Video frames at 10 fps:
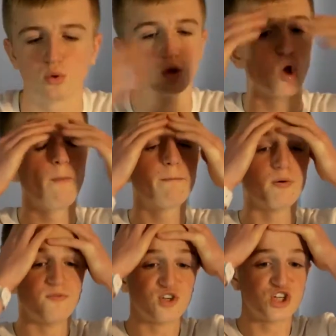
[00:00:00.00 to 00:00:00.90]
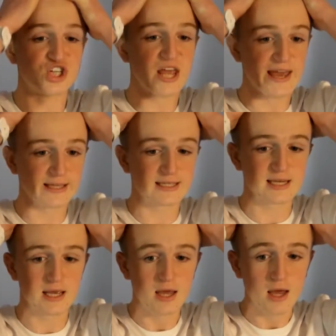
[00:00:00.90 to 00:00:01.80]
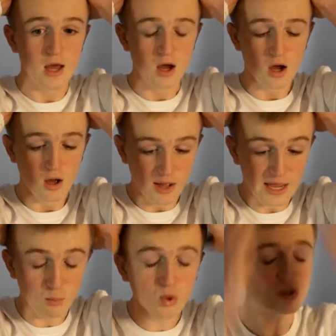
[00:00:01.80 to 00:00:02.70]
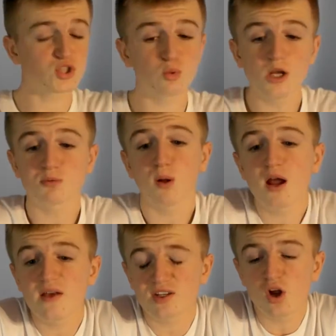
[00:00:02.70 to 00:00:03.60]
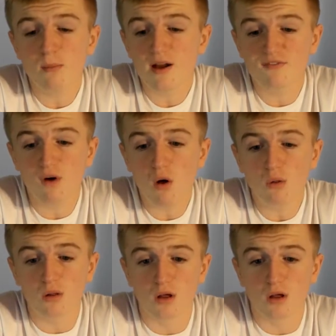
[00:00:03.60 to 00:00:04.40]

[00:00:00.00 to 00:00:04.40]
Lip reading: lump of shit? It wouldn't switch play, that's not my fault.